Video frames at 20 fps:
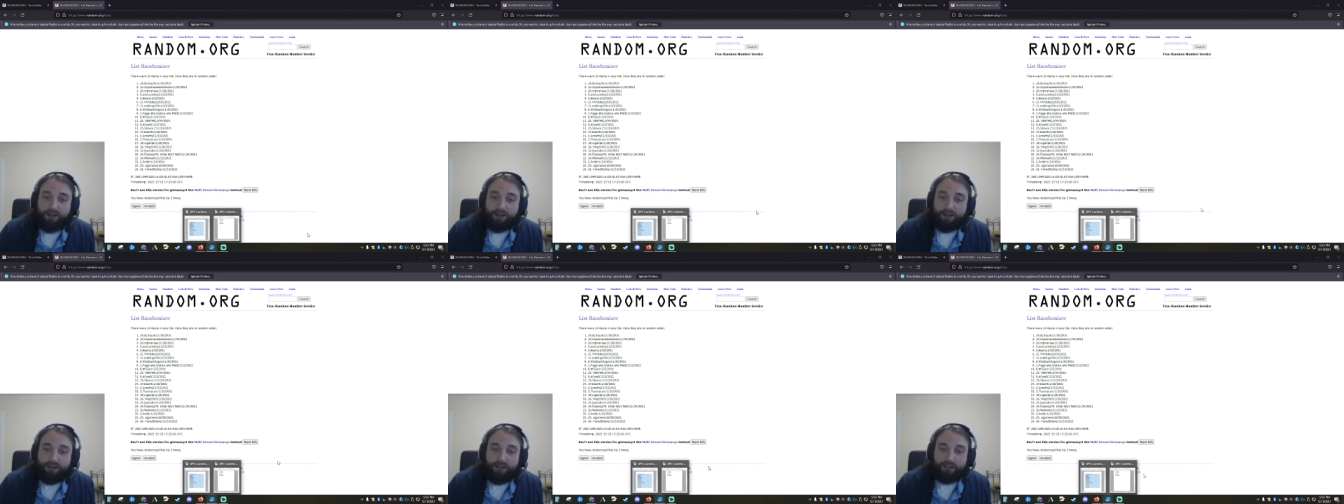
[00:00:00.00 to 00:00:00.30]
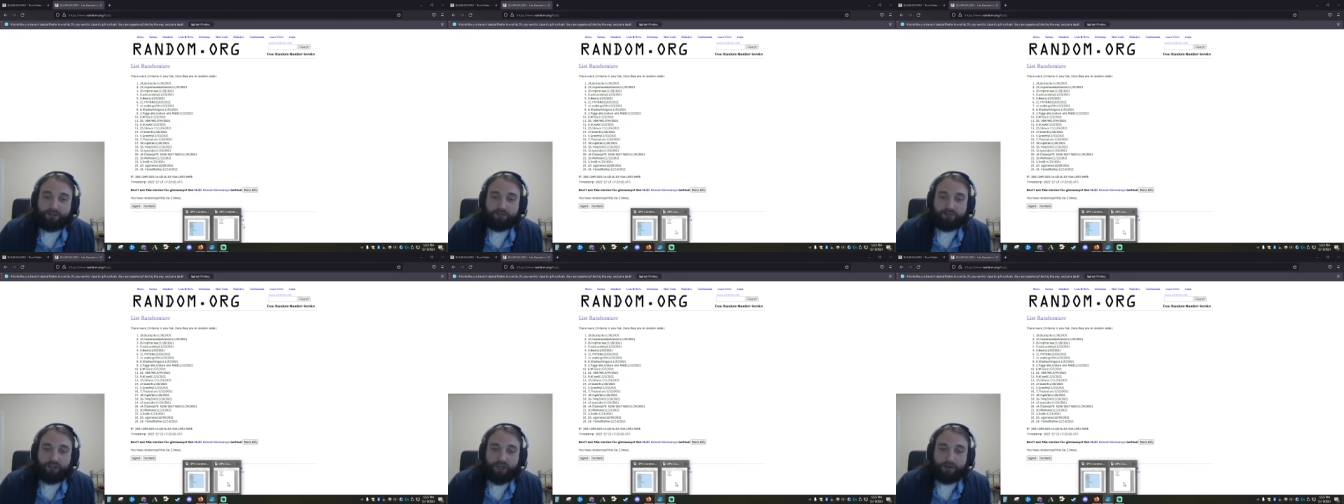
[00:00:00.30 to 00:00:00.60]

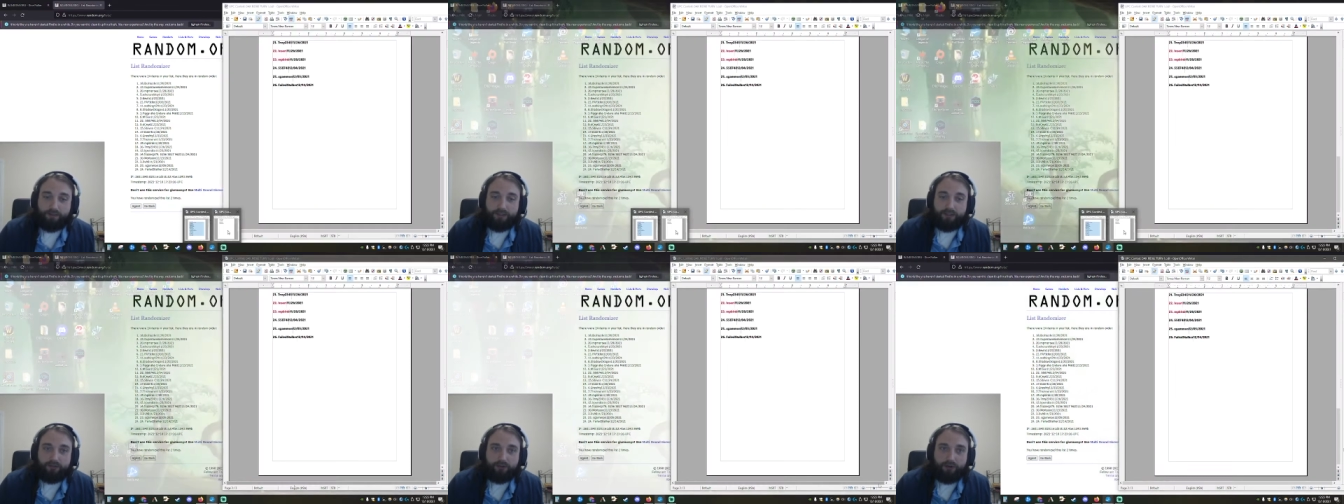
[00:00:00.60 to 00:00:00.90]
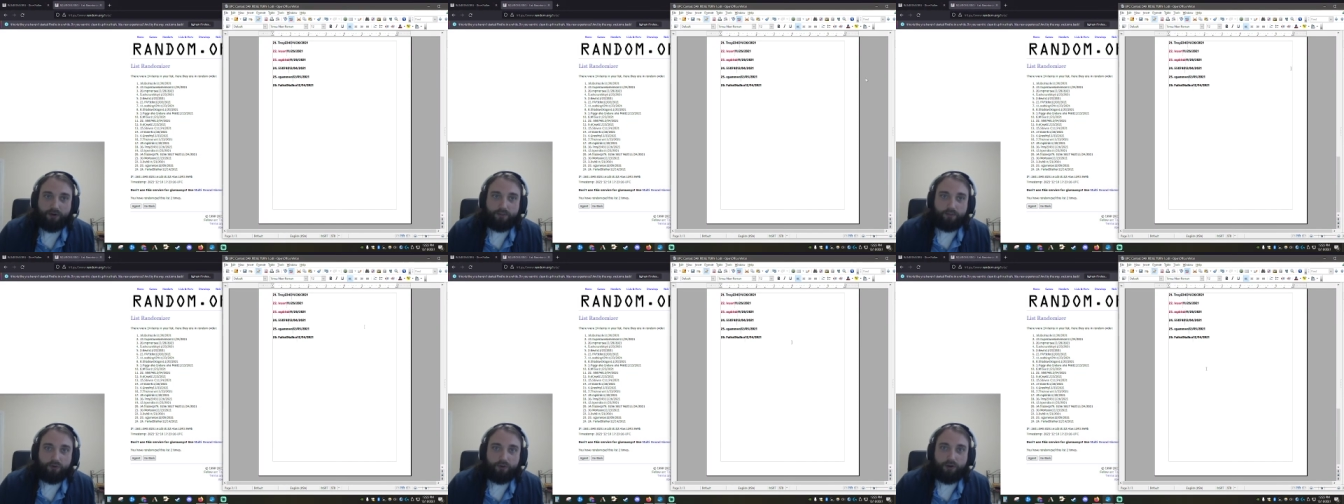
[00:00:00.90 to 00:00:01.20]
Ladies and gentlemen,
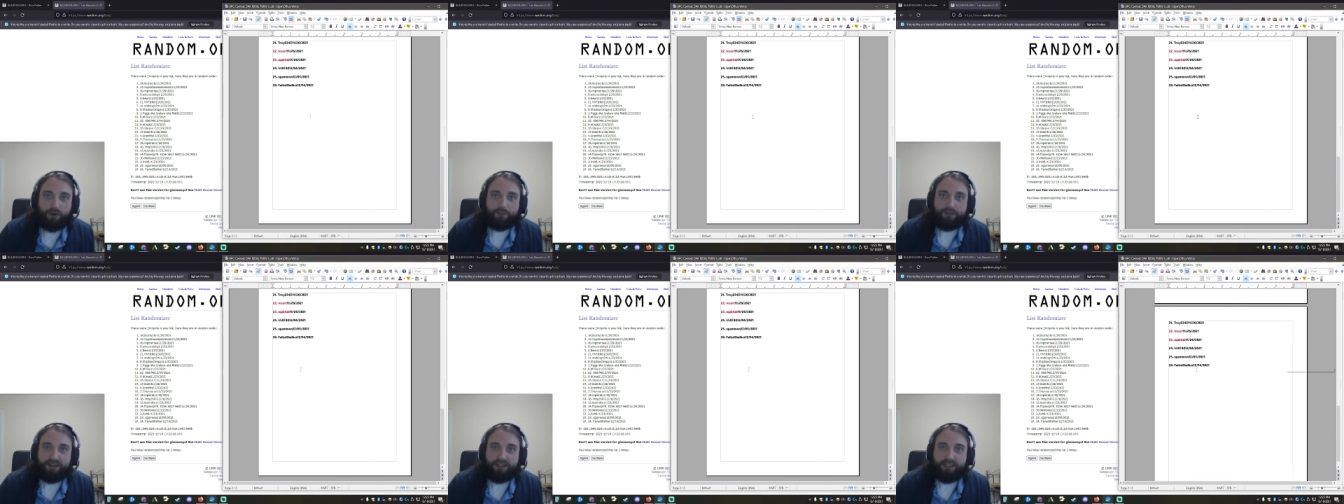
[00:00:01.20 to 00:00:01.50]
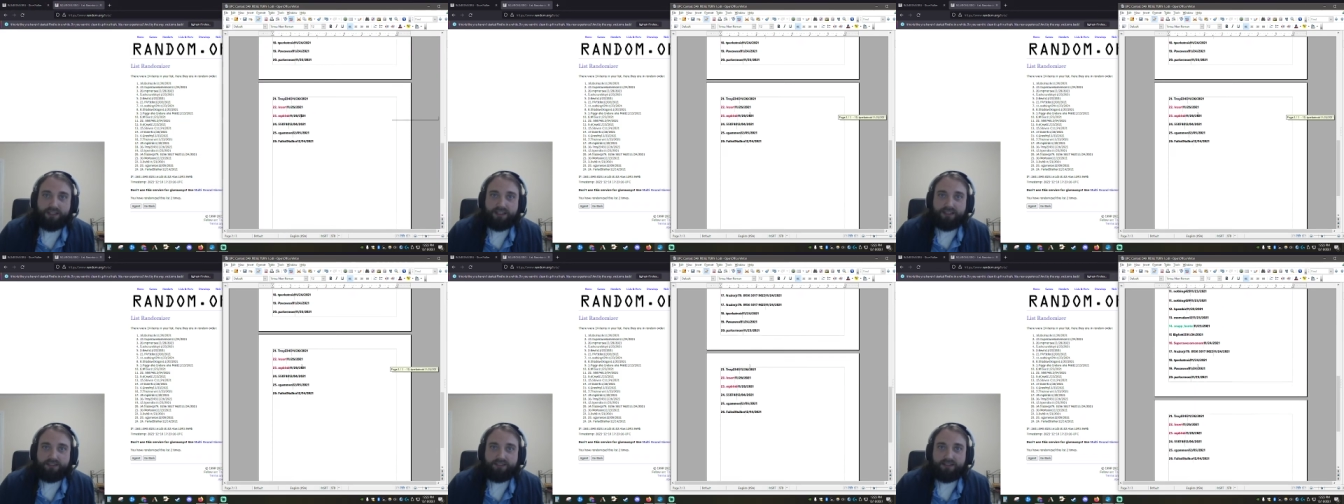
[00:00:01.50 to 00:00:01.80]
drum roll,
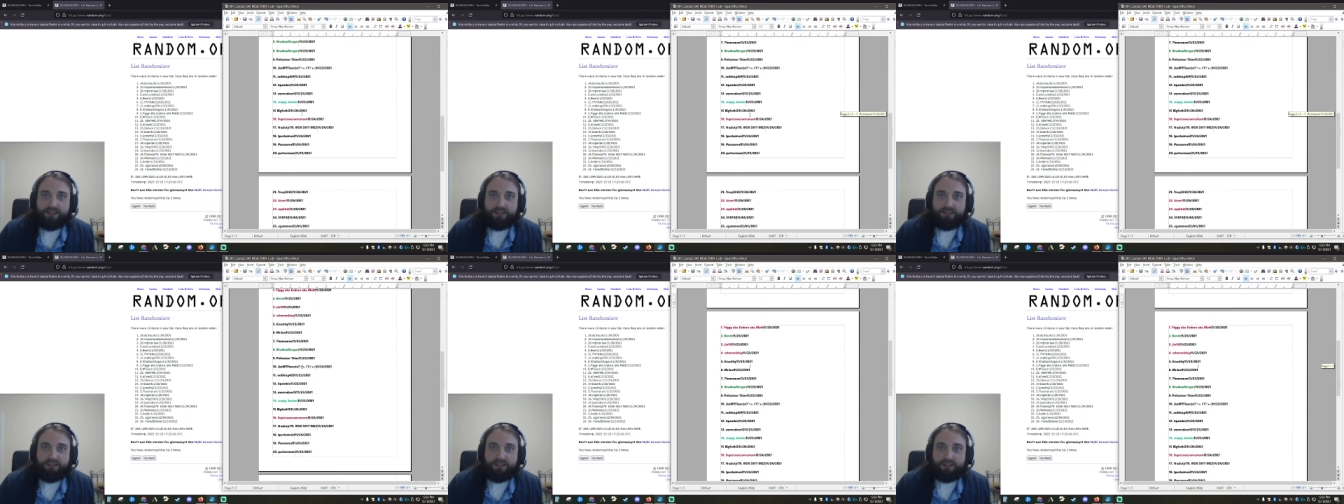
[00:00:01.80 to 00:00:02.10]
please. This